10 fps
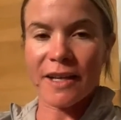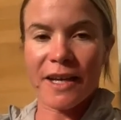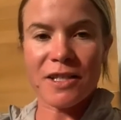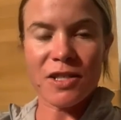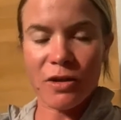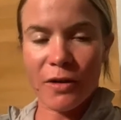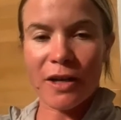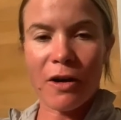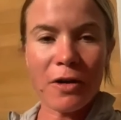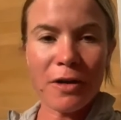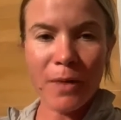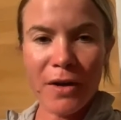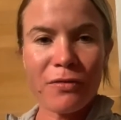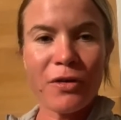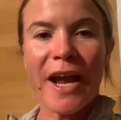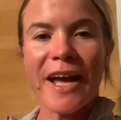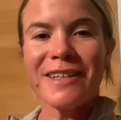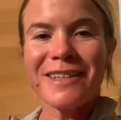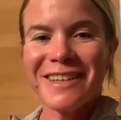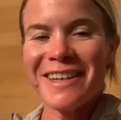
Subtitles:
And so I called up my friend,